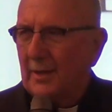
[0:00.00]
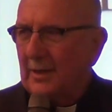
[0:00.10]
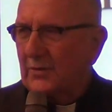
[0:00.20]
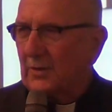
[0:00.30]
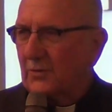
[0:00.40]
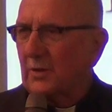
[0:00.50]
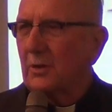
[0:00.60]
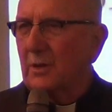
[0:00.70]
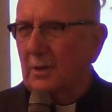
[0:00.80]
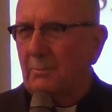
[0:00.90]
He said, so
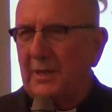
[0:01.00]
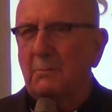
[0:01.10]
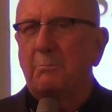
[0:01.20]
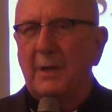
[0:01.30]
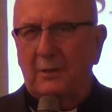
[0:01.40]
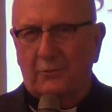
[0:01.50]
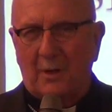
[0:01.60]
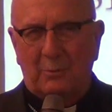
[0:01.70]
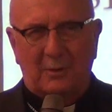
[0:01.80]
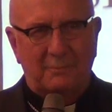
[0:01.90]
you're going to be in big
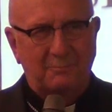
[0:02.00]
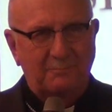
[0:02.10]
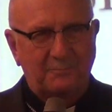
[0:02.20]
trouble.